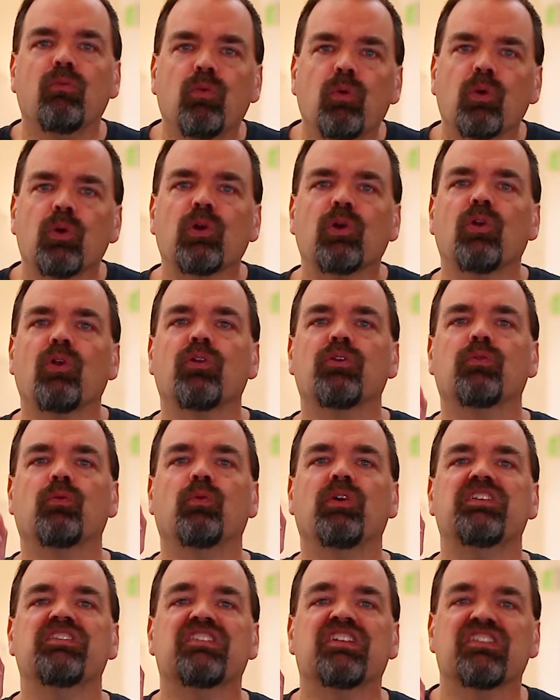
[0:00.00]
world
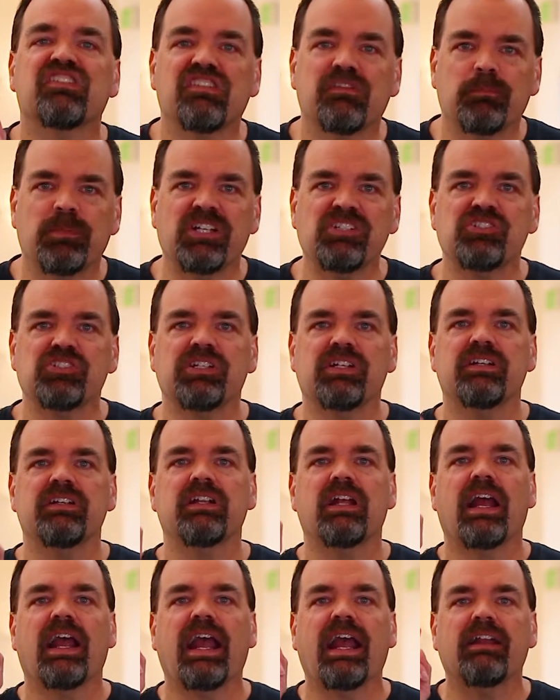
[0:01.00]
with
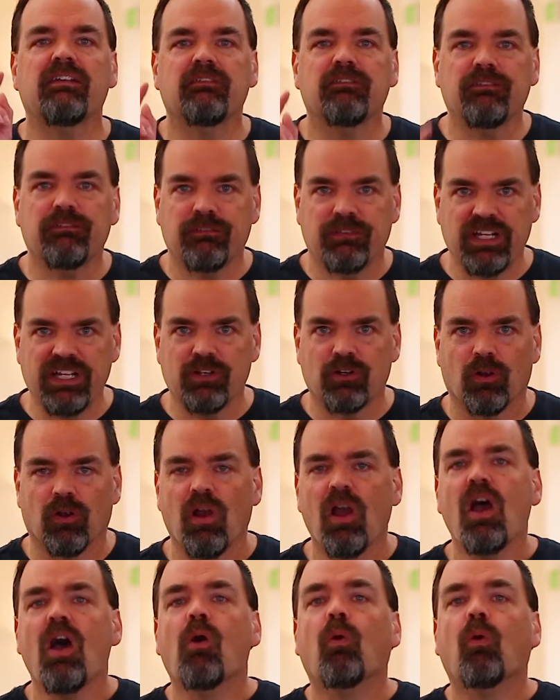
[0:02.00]
suspicion and fear,